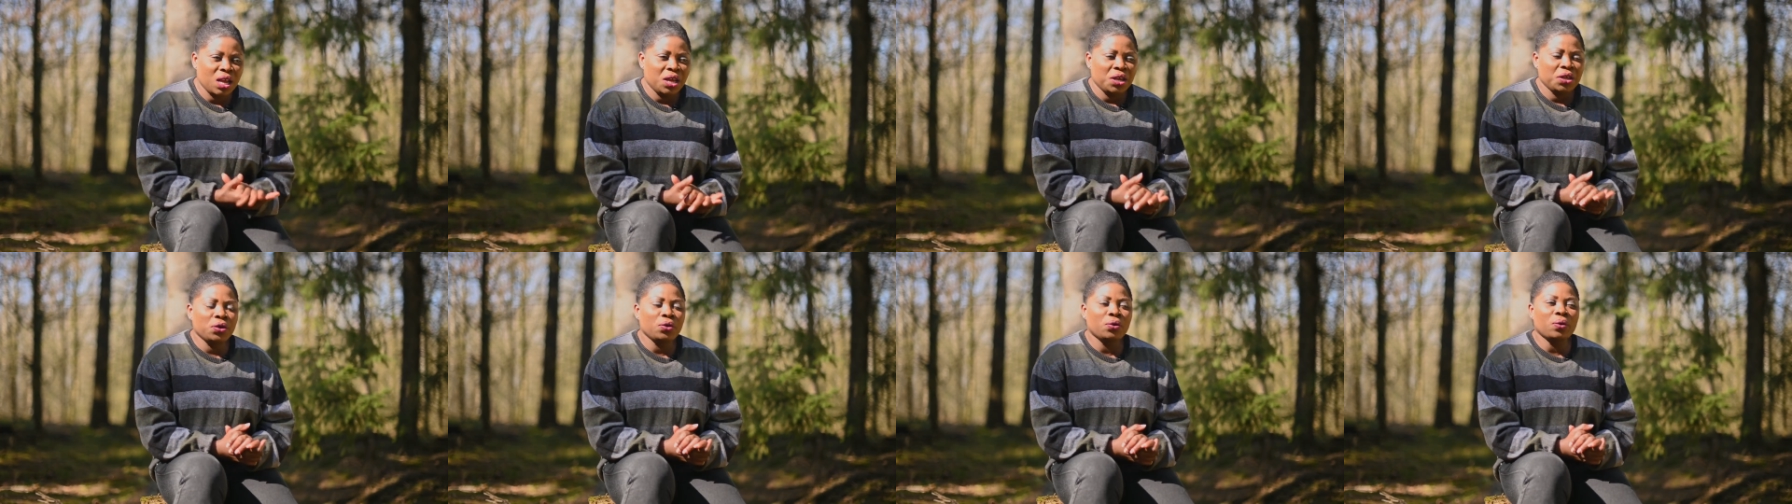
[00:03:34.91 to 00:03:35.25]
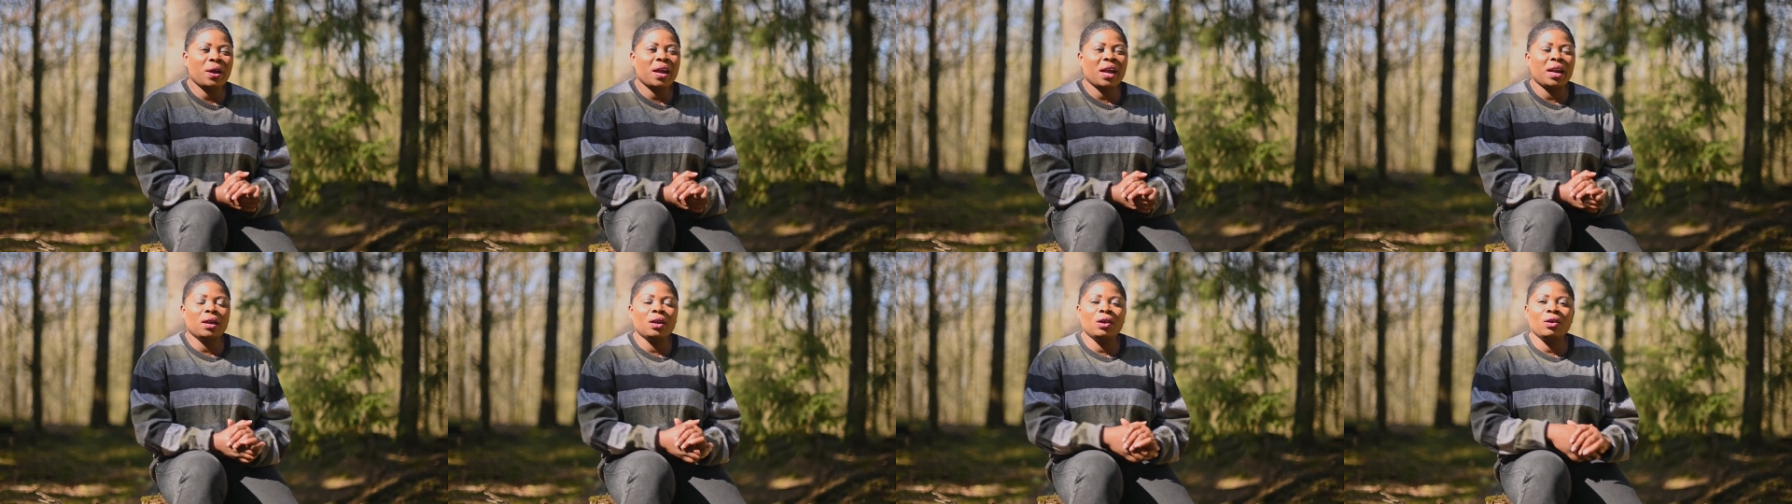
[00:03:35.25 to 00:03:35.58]
You
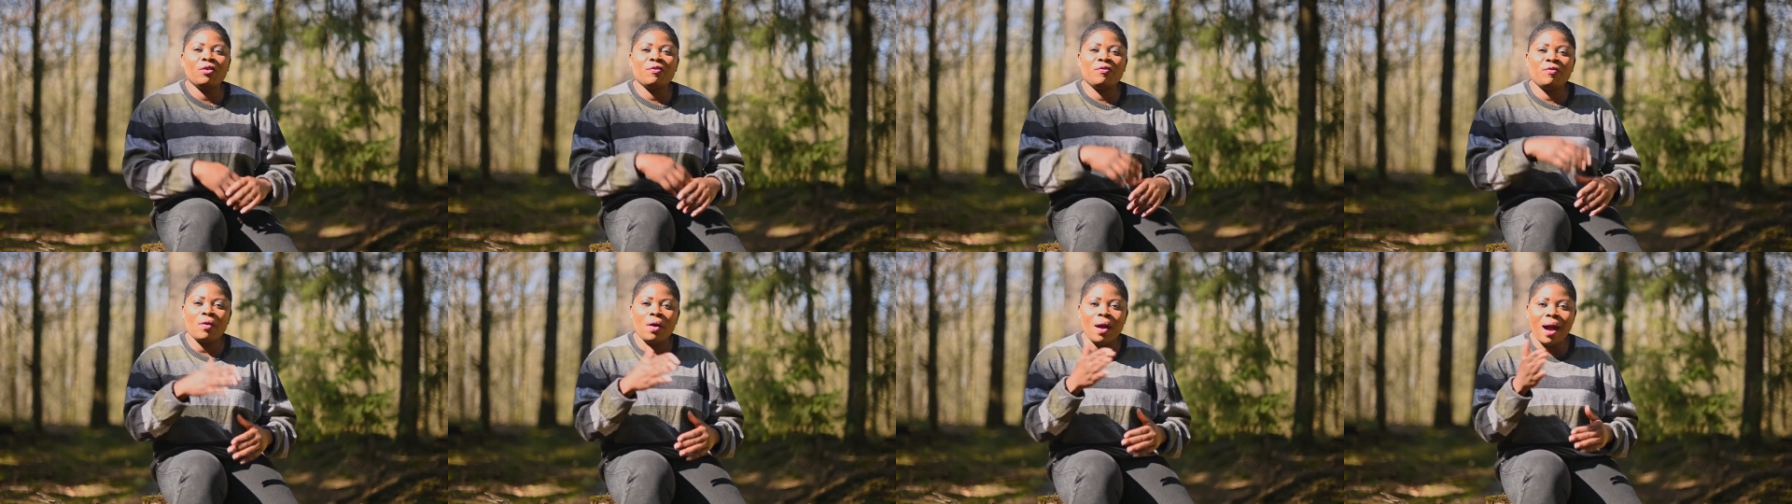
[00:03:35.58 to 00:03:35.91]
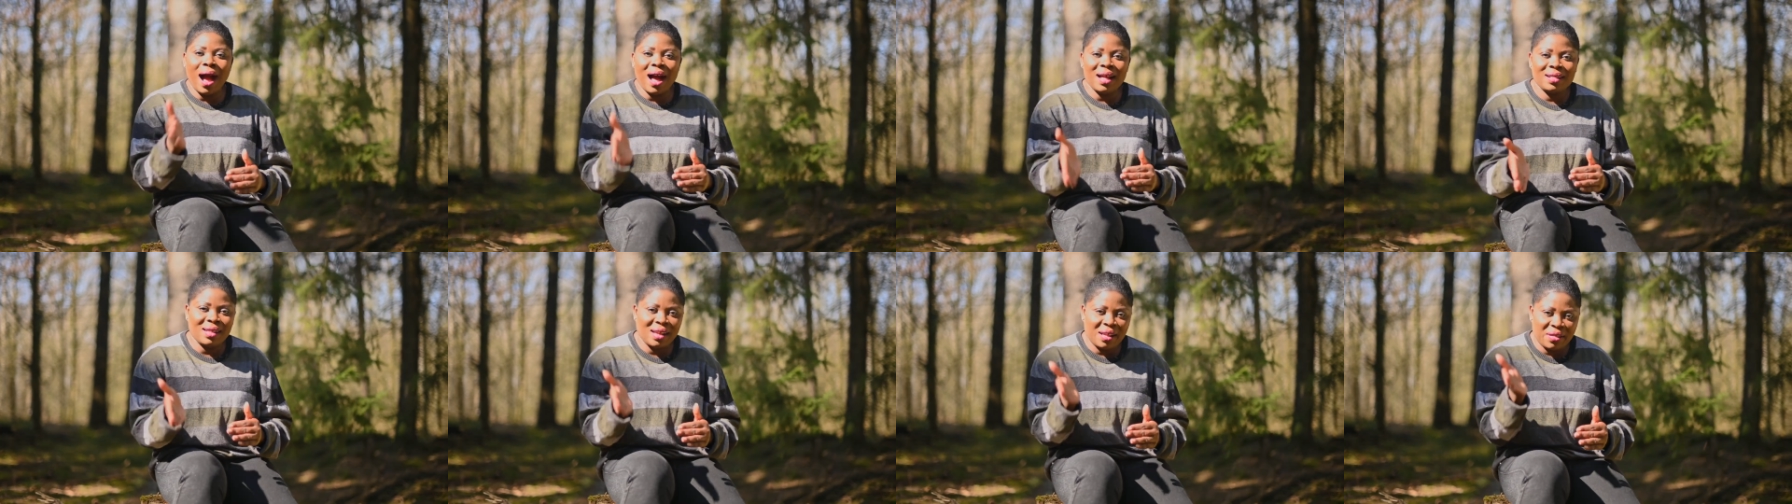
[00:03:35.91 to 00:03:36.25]
can look for
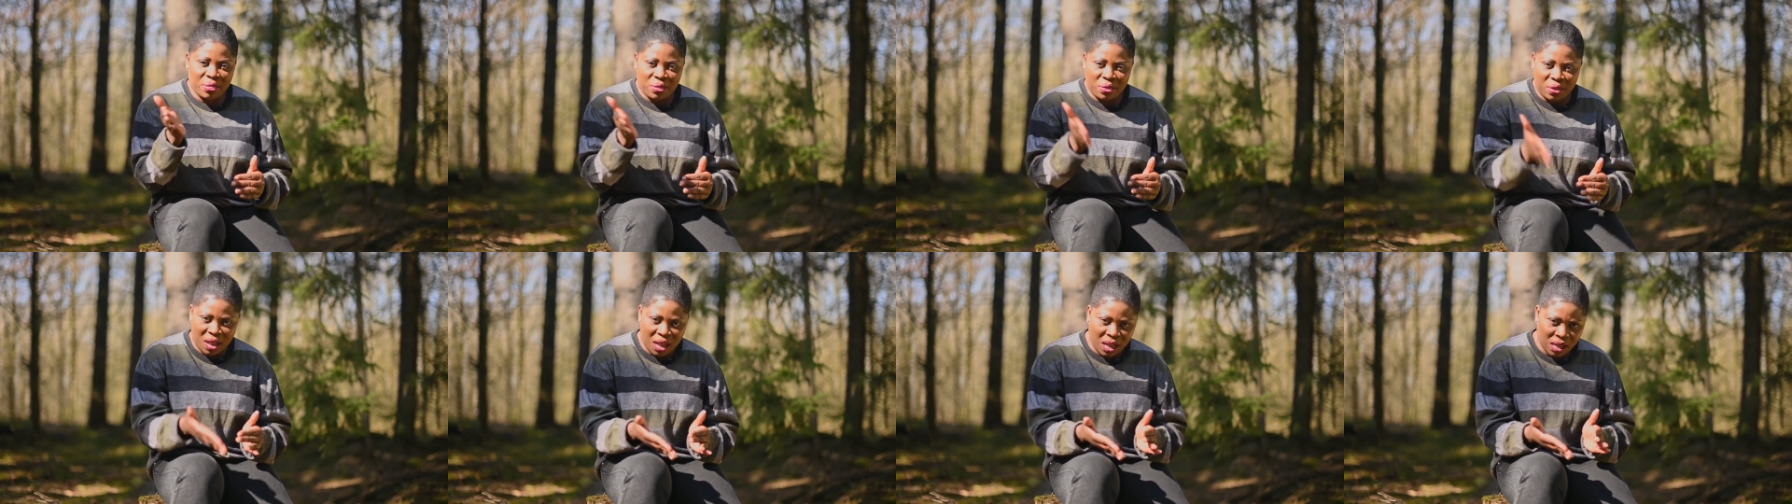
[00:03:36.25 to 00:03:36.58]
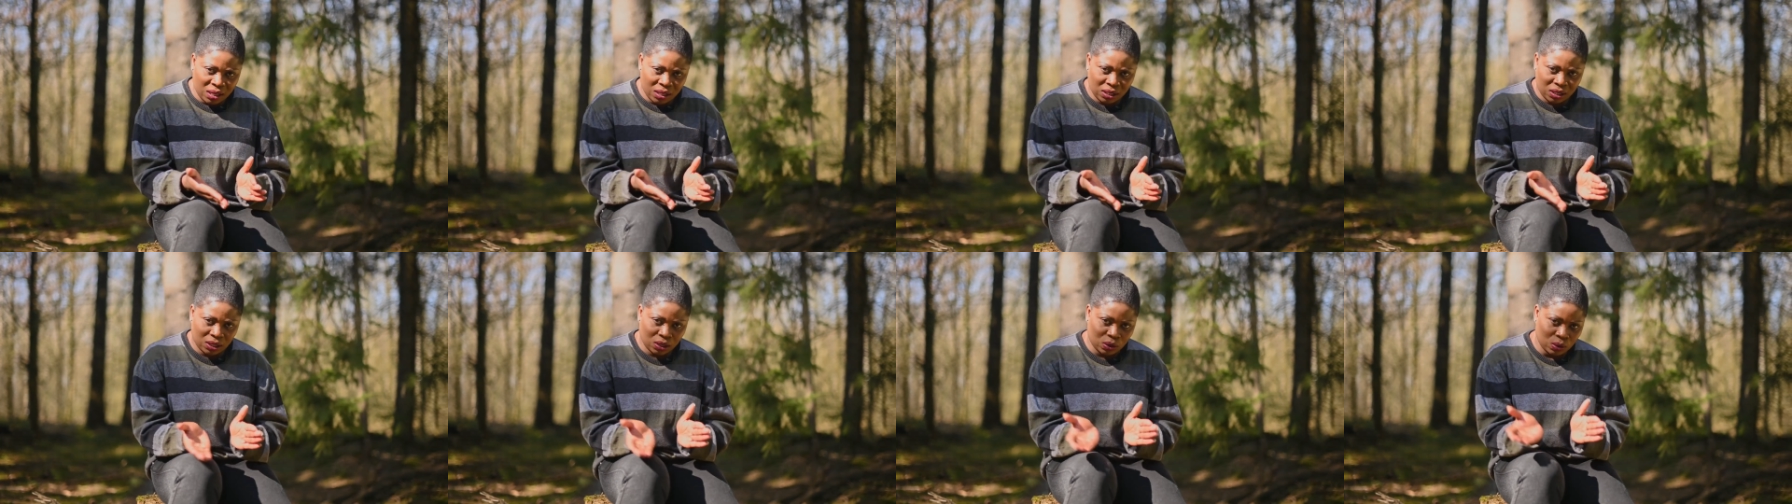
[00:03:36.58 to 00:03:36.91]
other
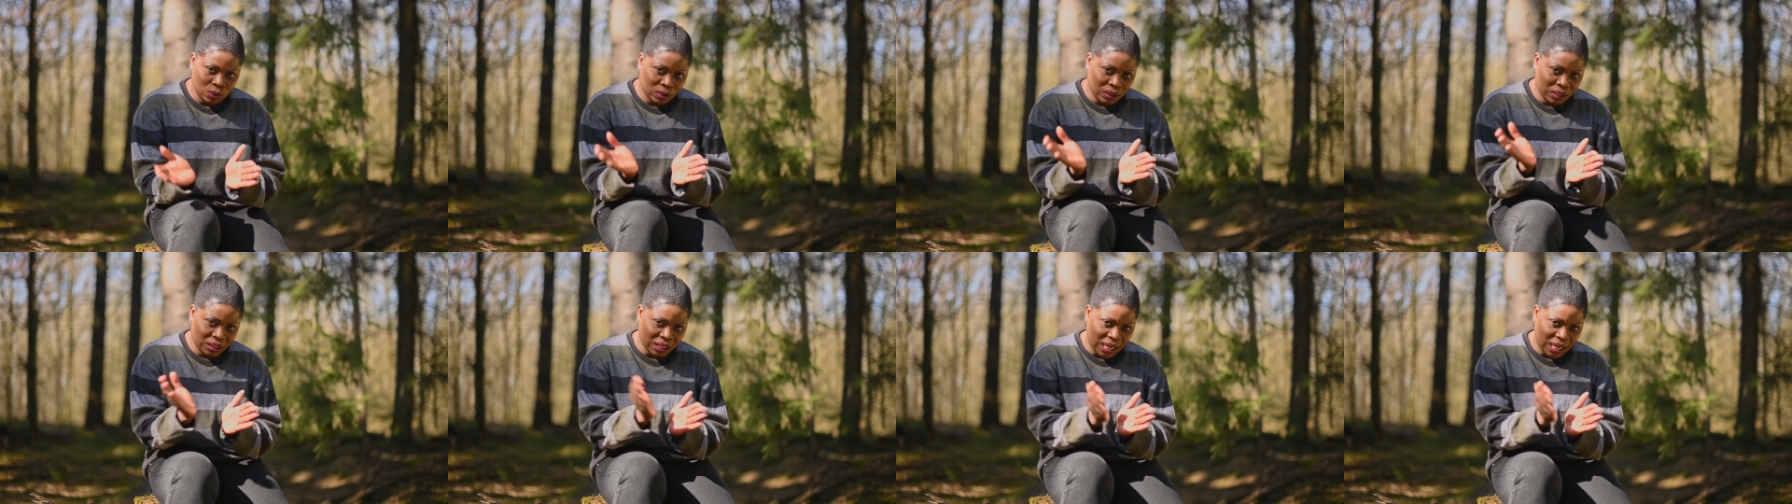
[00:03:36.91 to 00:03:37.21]
things to